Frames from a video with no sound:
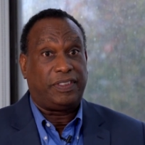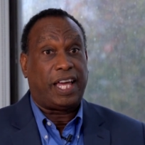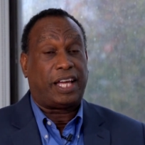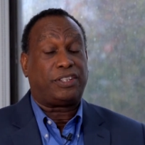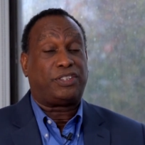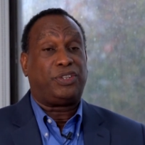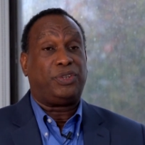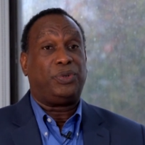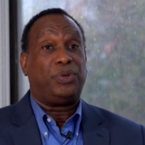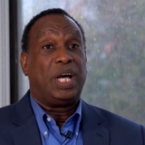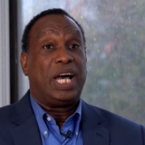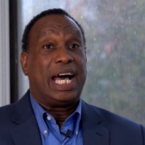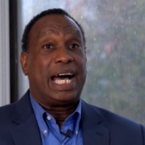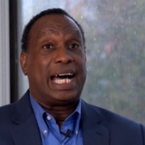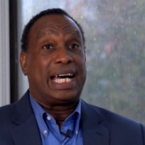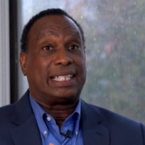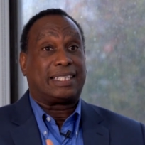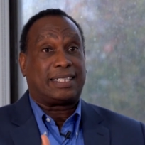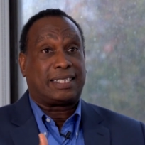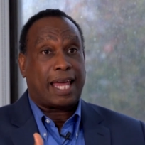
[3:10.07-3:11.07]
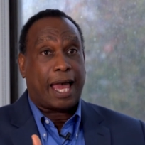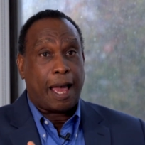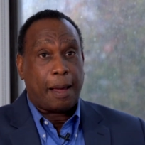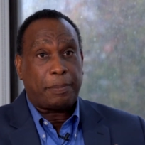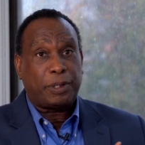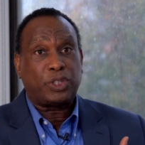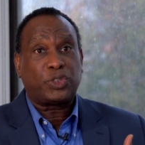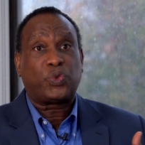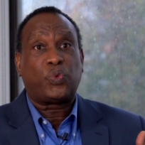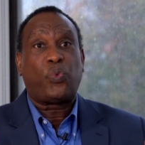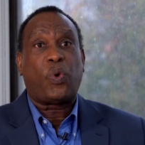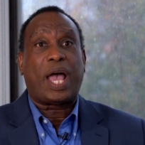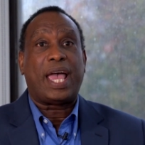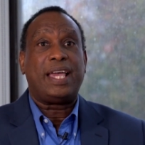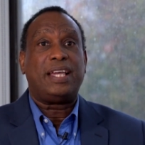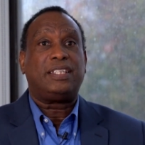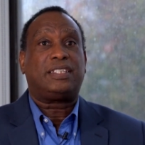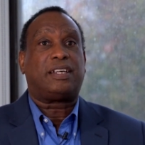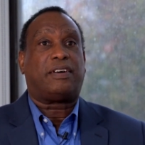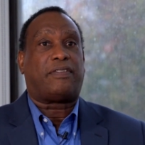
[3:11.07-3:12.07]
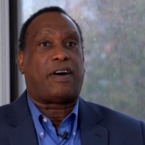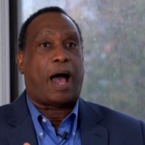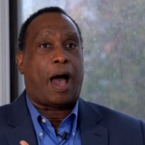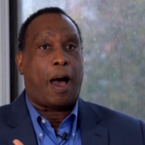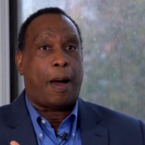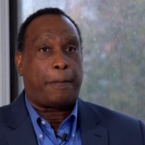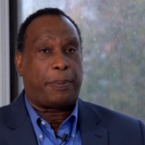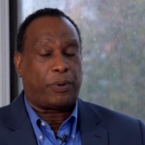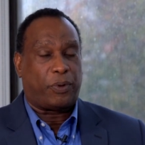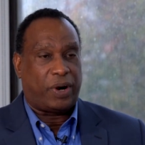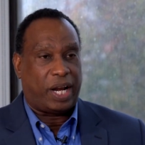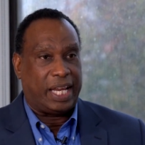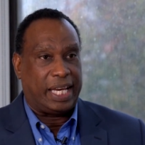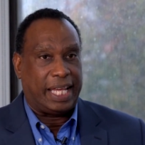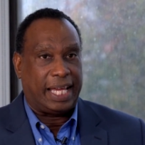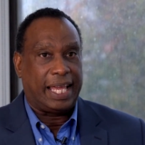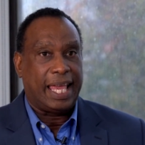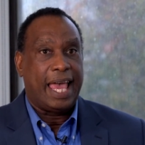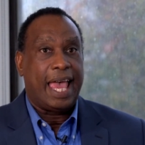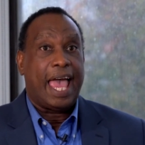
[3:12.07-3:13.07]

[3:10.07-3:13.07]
that you establish ways of operating